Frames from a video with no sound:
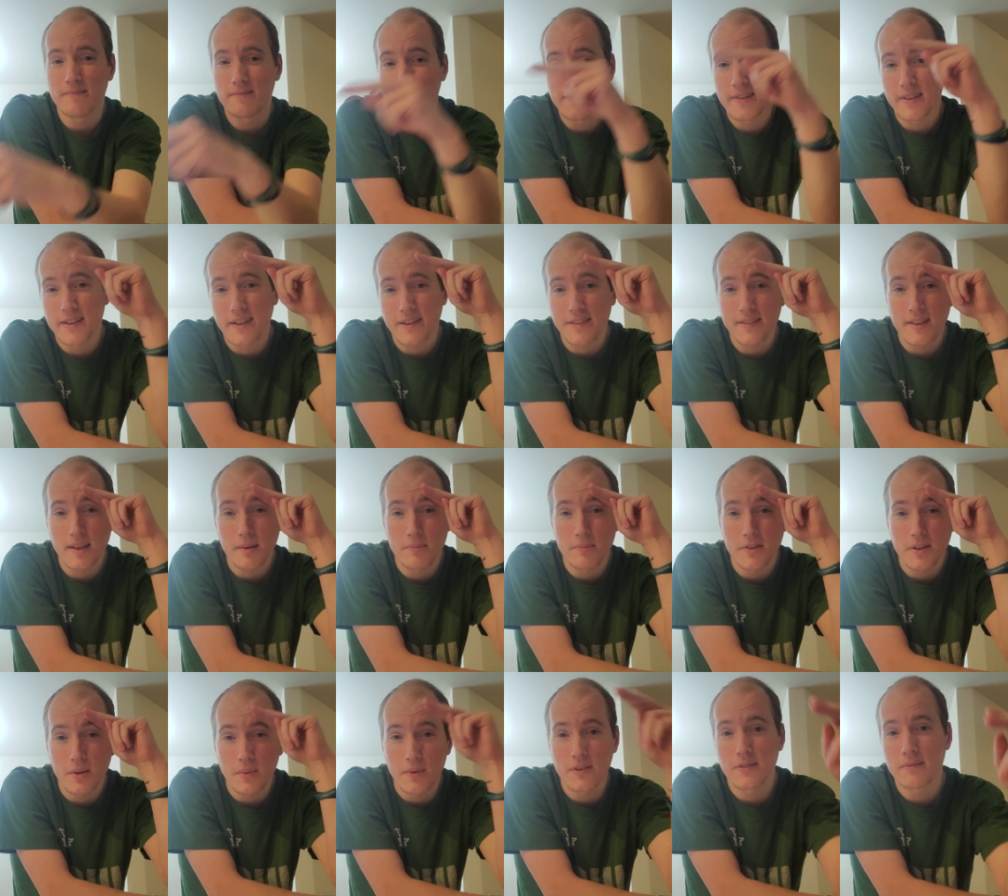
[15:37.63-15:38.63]
Till next time, as
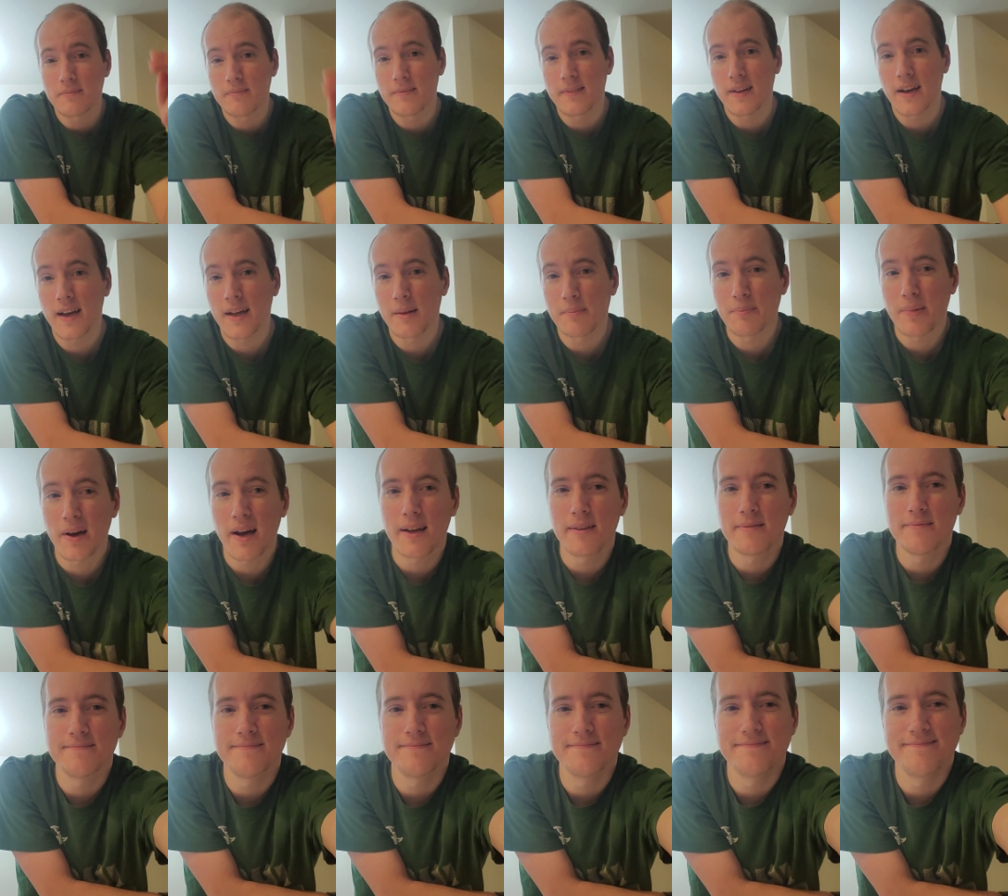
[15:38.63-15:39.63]
always. Okay,
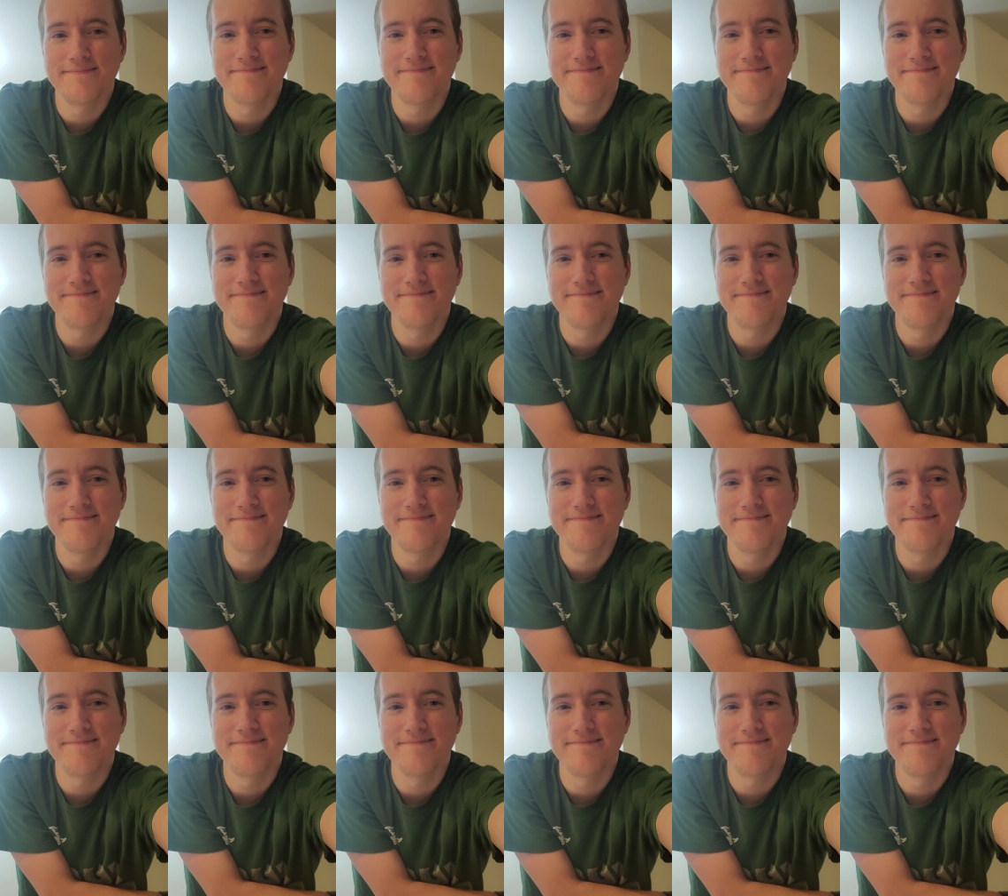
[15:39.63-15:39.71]
bye.